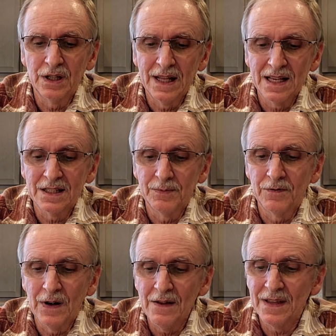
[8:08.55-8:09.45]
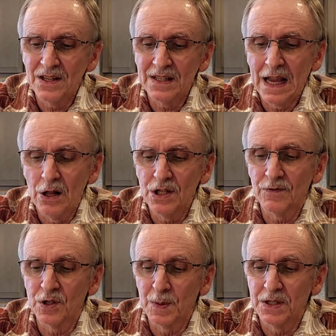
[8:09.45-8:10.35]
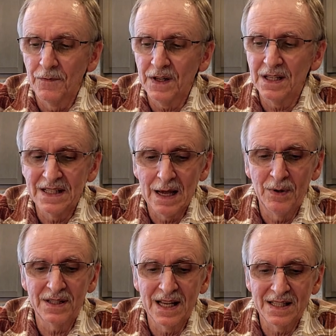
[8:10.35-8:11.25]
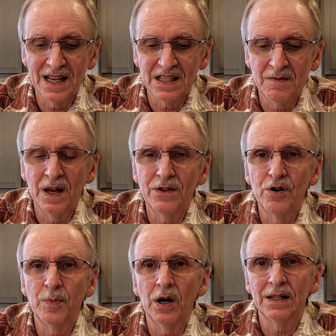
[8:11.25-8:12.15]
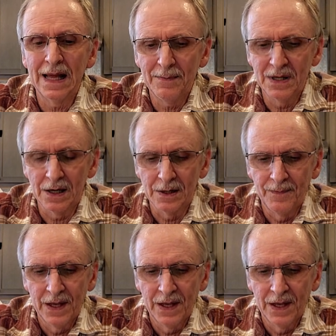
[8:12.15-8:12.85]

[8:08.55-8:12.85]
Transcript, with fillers: can last up to 5,000 gallons for specific contaminants as tested by third-party lab data.